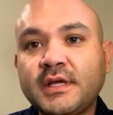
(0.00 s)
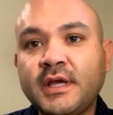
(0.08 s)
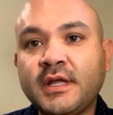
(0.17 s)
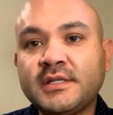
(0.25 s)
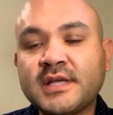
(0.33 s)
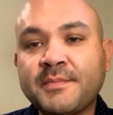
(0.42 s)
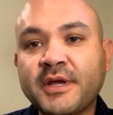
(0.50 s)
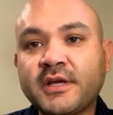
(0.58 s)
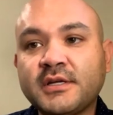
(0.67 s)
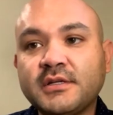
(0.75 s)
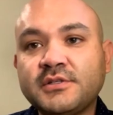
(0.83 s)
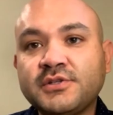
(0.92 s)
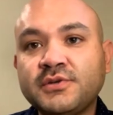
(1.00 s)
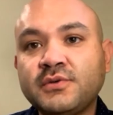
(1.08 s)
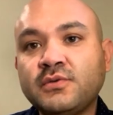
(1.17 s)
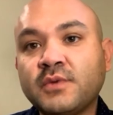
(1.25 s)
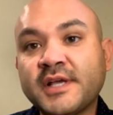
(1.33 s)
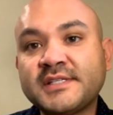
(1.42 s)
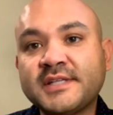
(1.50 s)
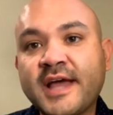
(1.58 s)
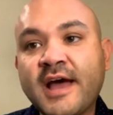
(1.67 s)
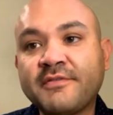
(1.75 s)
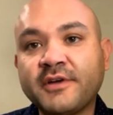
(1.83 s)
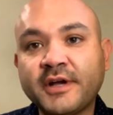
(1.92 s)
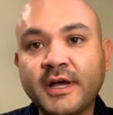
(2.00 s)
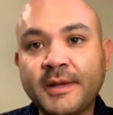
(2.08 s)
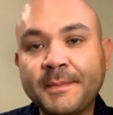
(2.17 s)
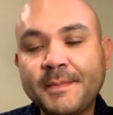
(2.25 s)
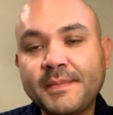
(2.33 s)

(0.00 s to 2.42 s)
endemic to West Africa.